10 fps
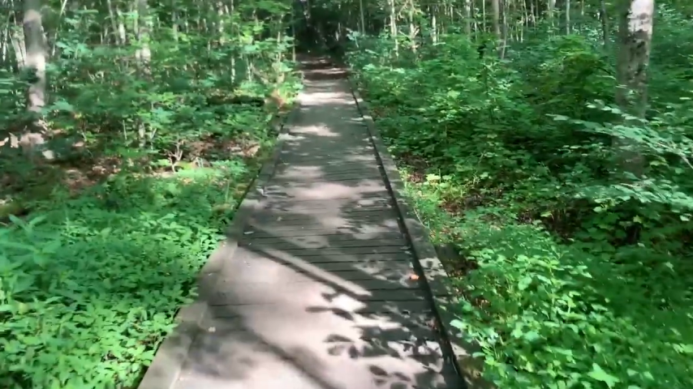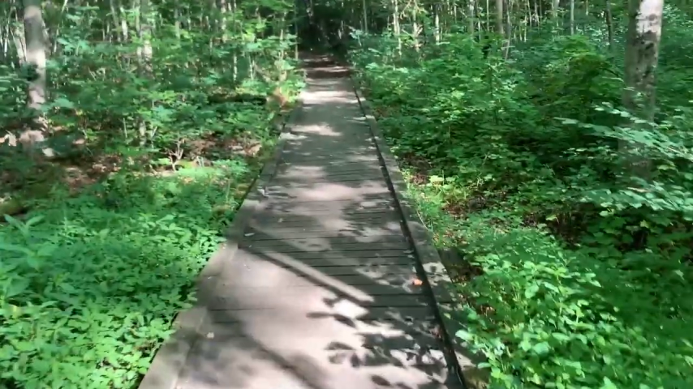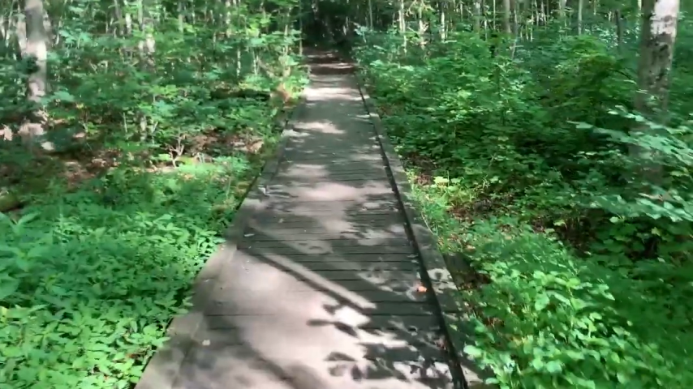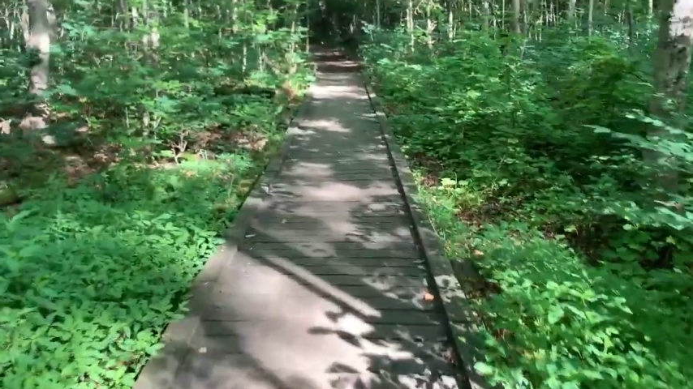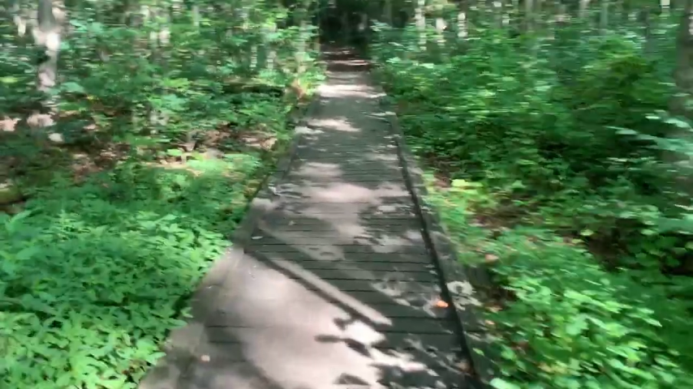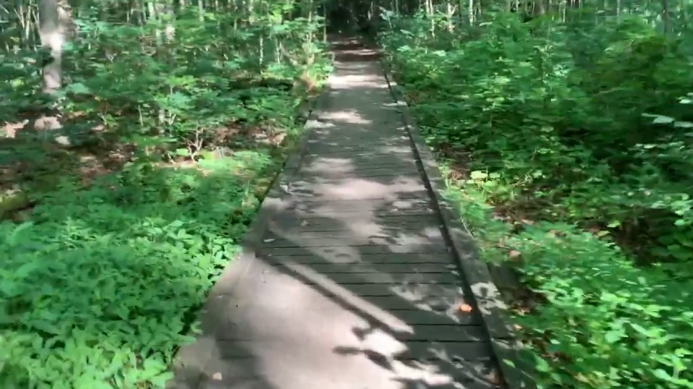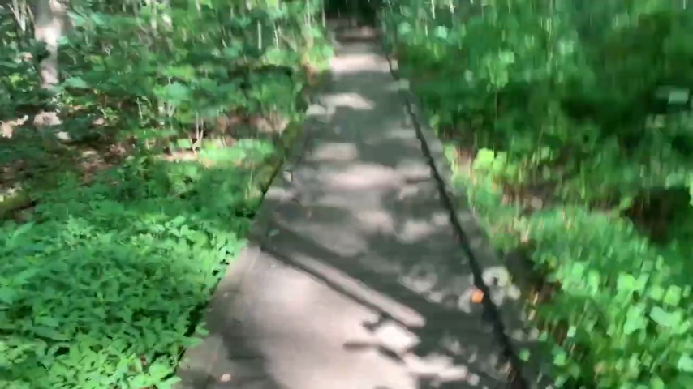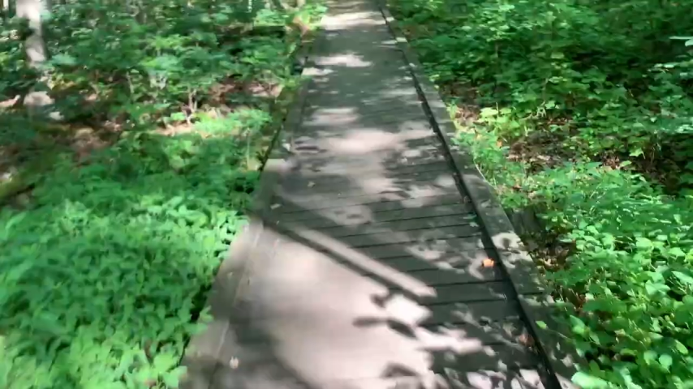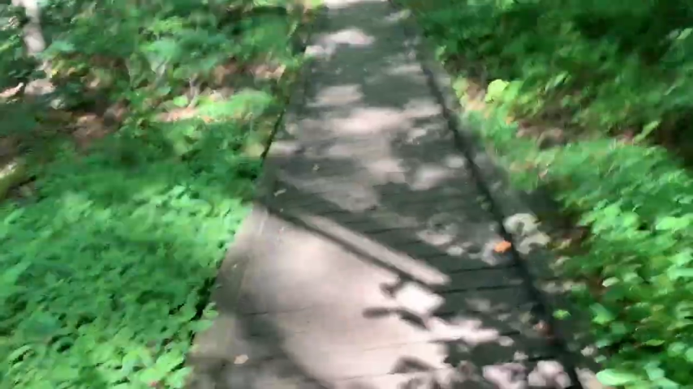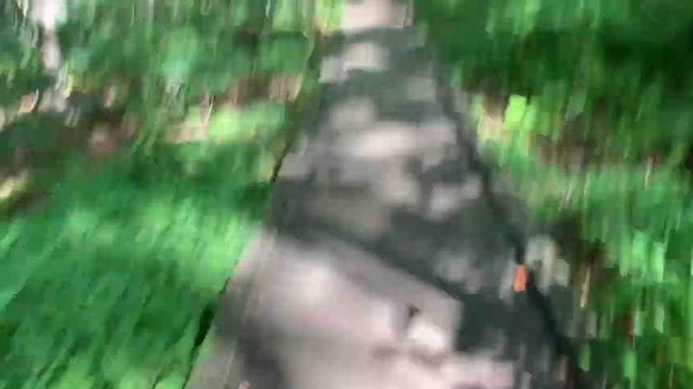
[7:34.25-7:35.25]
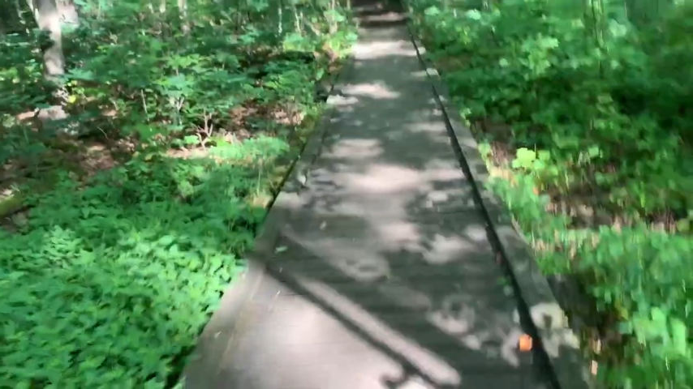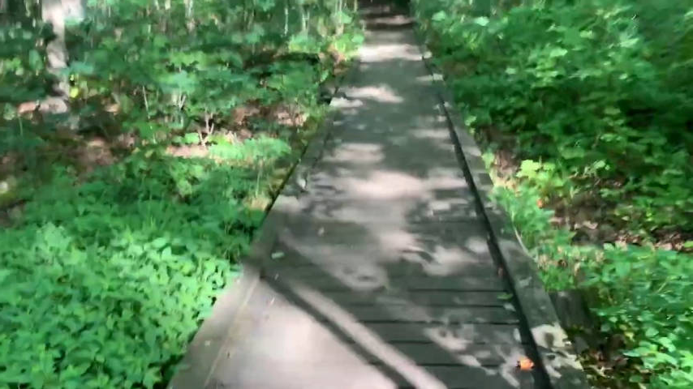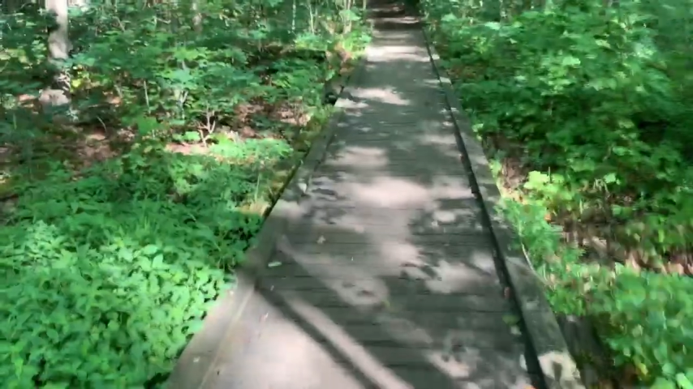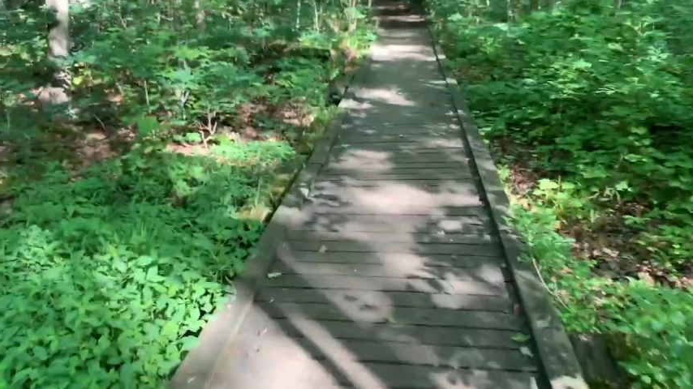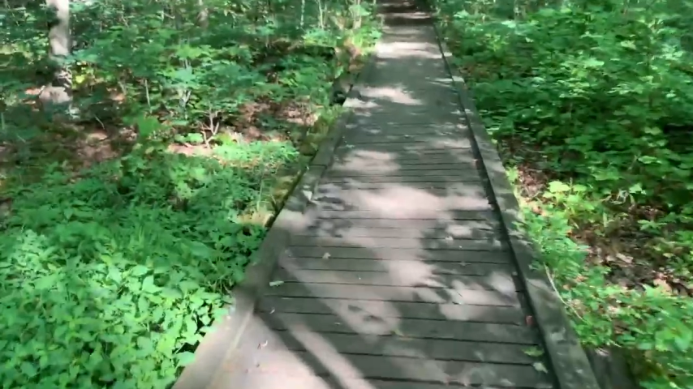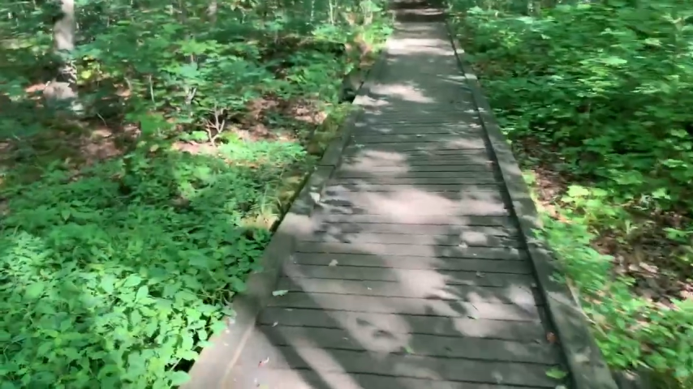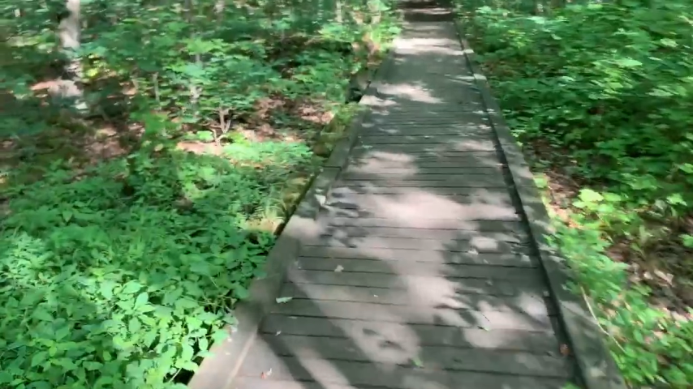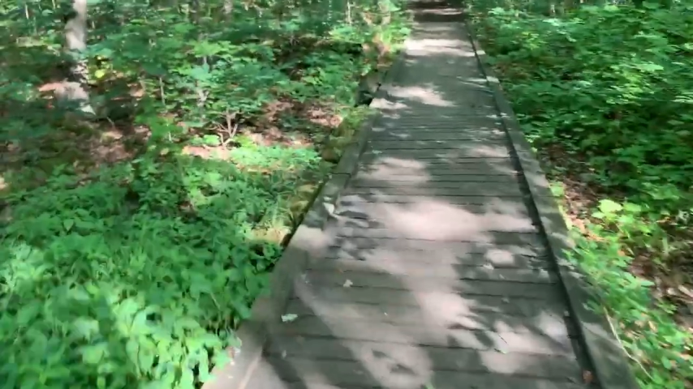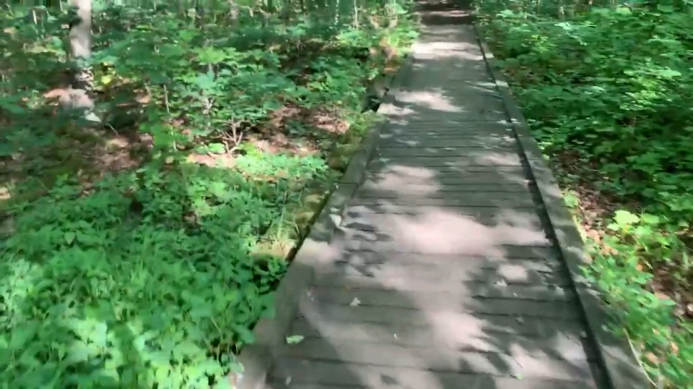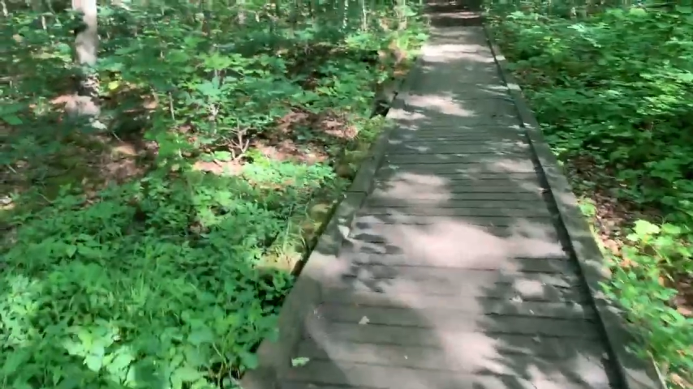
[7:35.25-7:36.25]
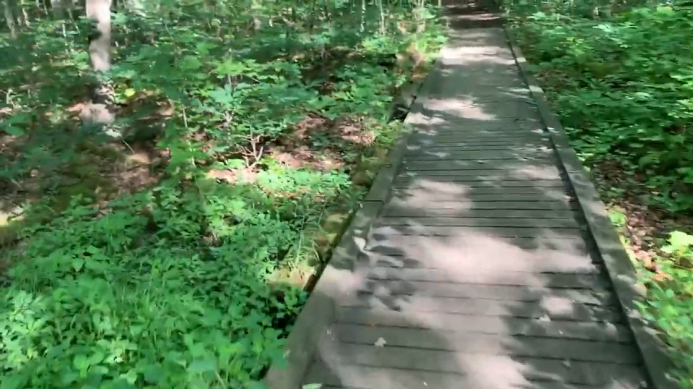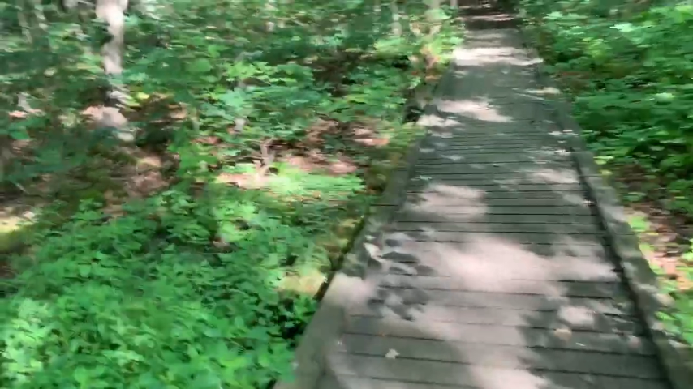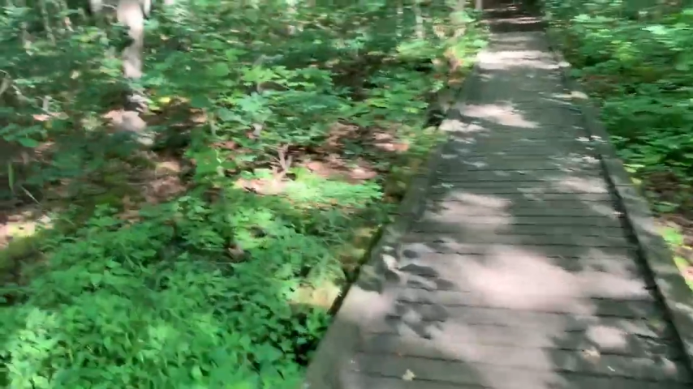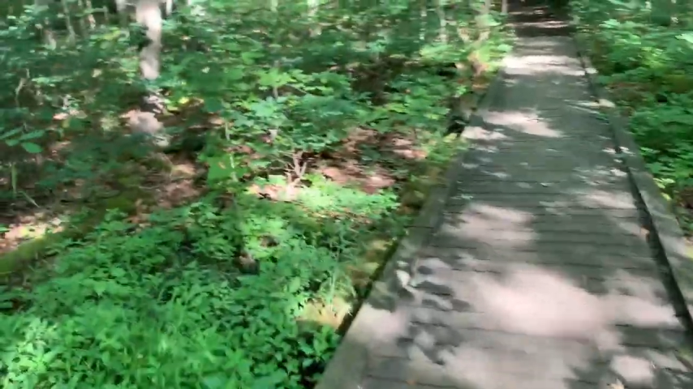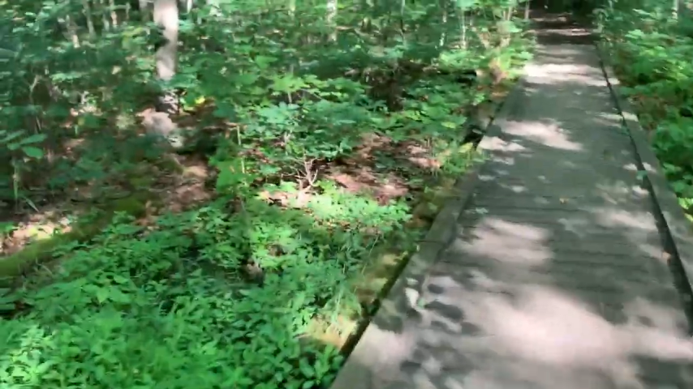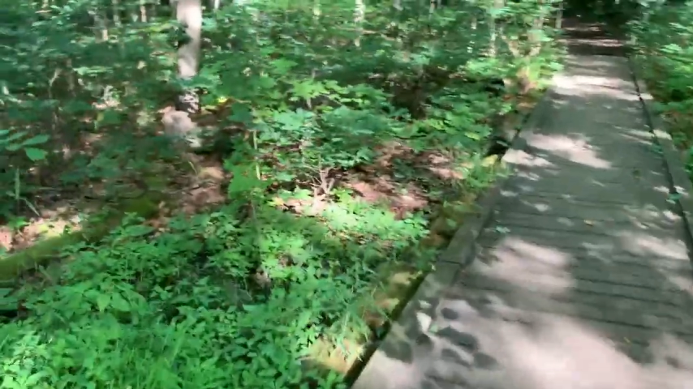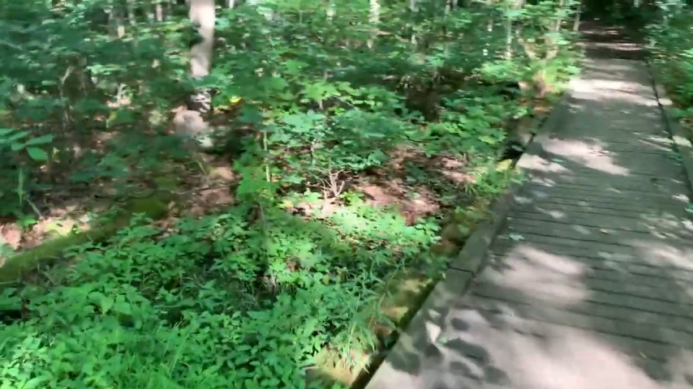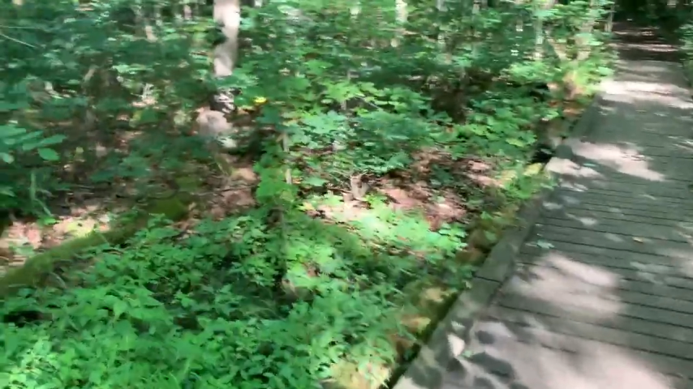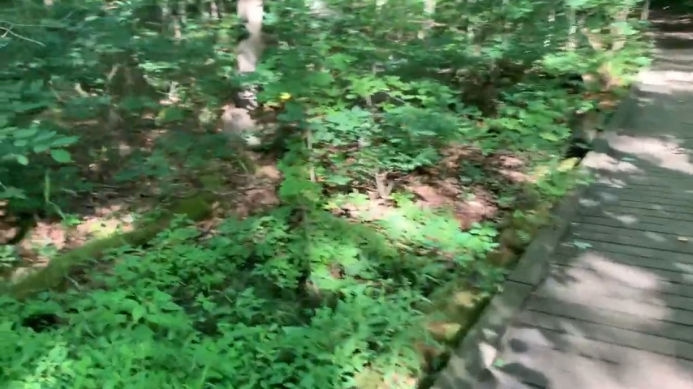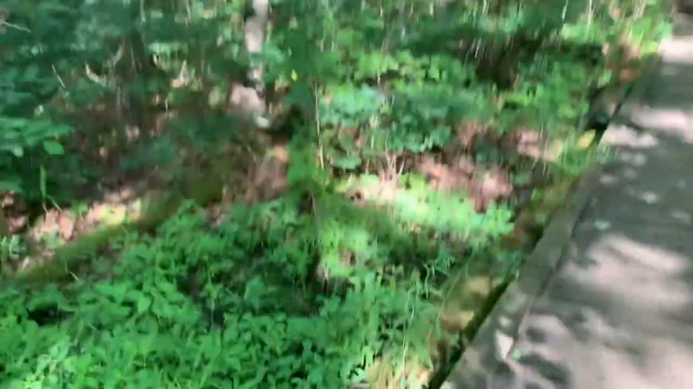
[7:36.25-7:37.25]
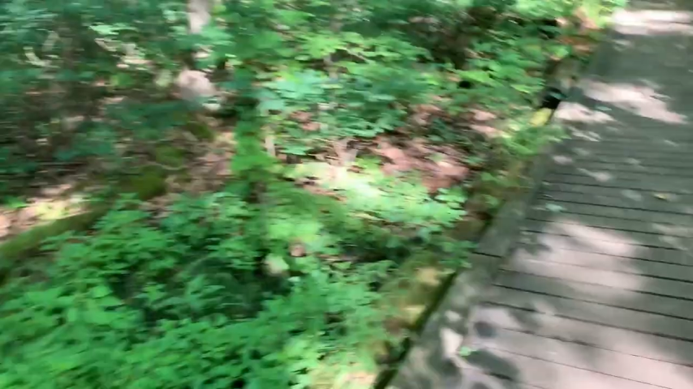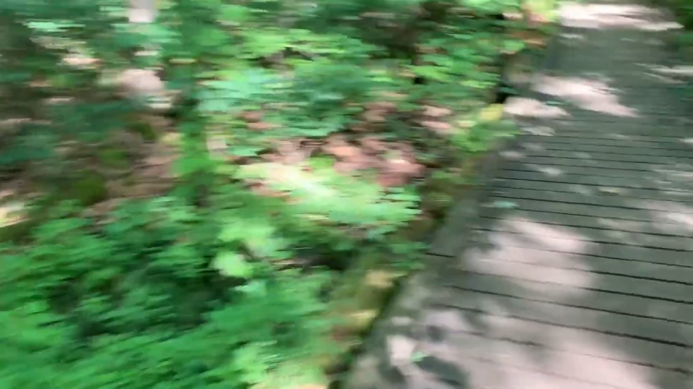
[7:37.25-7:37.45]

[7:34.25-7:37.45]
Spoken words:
Nobody's mouth can be seen.